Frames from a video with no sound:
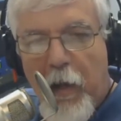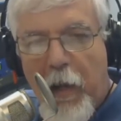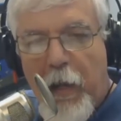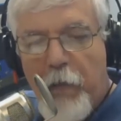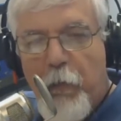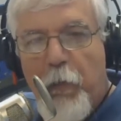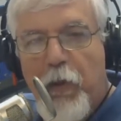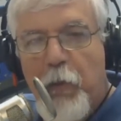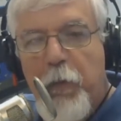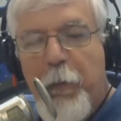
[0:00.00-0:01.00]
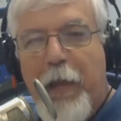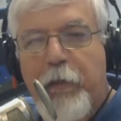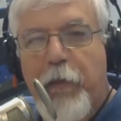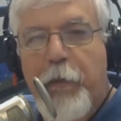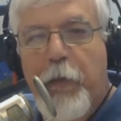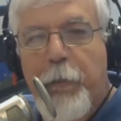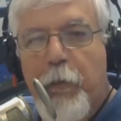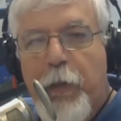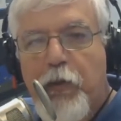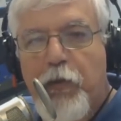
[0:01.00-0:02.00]
And we welcome you back to the
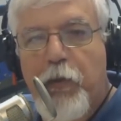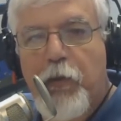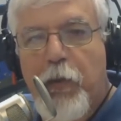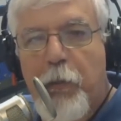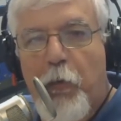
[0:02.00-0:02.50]
WHTC